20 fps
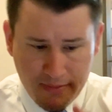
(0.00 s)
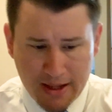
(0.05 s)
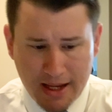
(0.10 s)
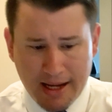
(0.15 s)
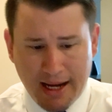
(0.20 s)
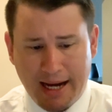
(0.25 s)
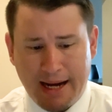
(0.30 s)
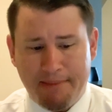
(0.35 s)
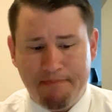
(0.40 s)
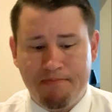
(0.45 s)

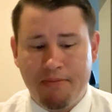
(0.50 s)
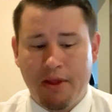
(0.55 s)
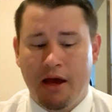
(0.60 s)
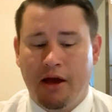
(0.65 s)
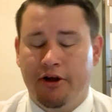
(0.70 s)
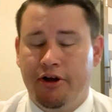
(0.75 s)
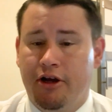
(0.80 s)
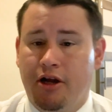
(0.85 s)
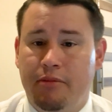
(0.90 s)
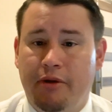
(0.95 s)

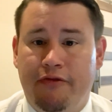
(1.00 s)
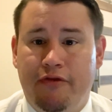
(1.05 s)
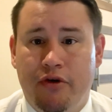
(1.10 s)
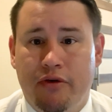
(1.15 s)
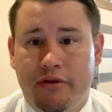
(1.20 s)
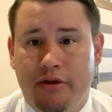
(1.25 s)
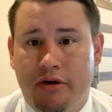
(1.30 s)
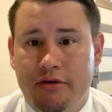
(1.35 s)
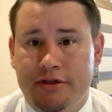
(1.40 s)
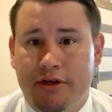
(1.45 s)
You're going to be
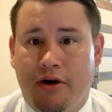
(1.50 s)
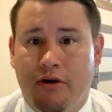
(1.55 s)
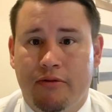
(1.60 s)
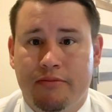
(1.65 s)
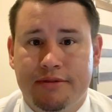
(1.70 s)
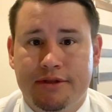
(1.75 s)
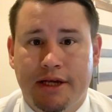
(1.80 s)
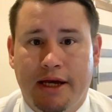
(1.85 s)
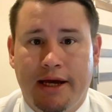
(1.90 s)
viewing those homes.